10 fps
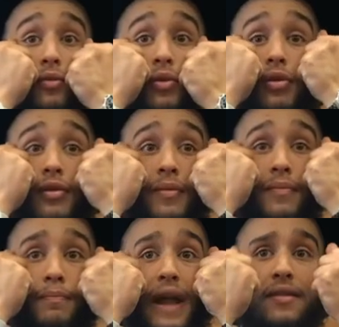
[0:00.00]
with
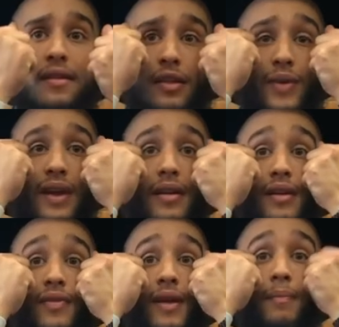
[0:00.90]
blessings we cannot
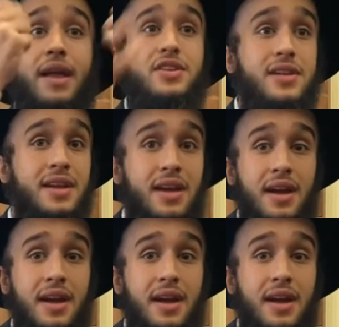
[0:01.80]
even imagine,